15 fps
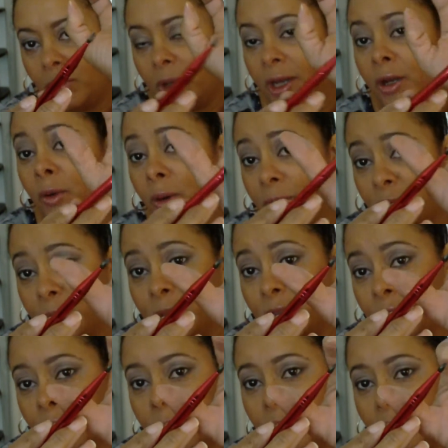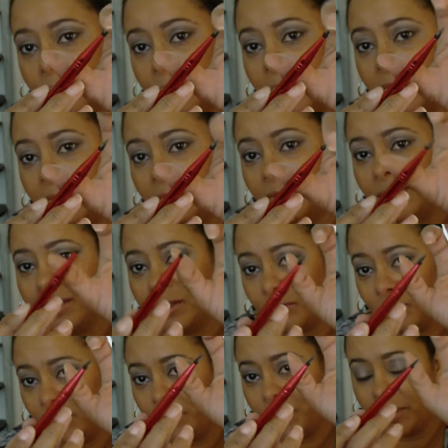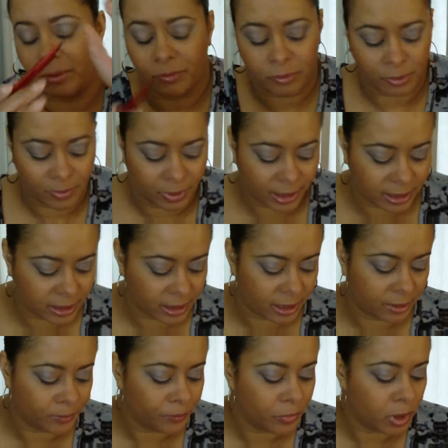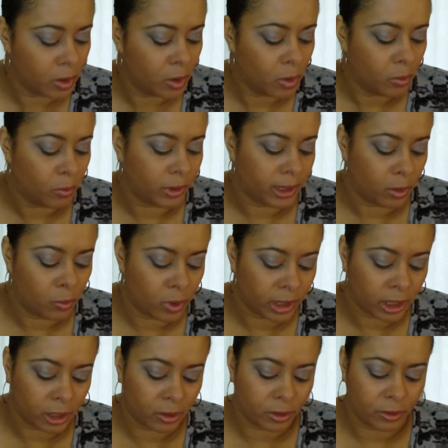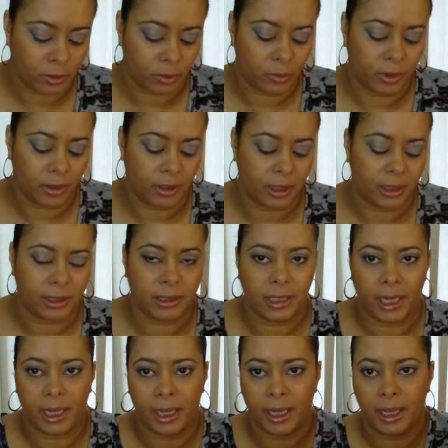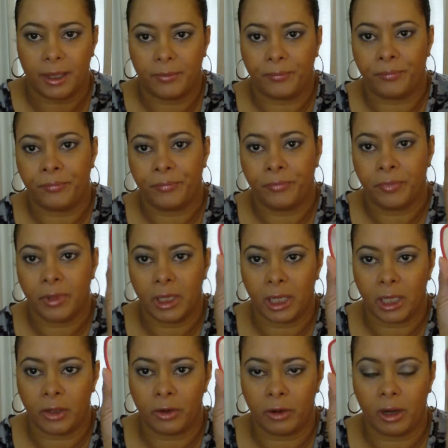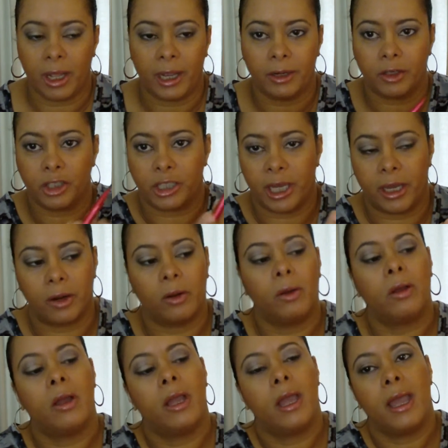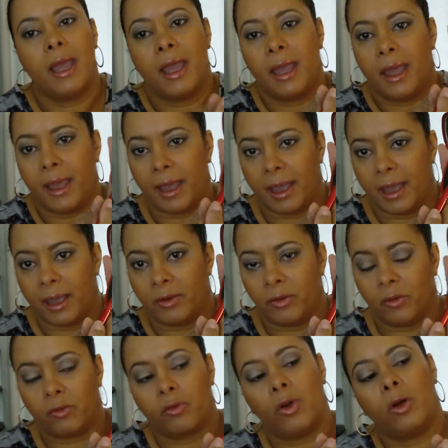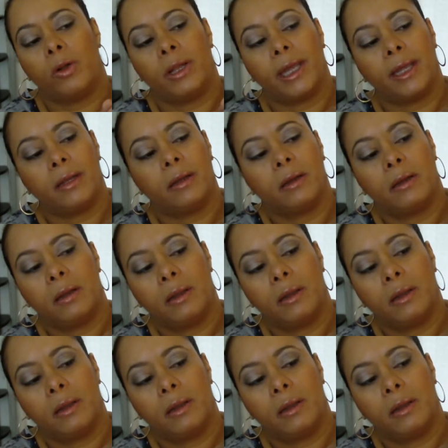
Well, I know what I'm supposed to do with it, but it's a rubber rubberized thing. What they wanted you to do with it is take it in your liner shadow and roll it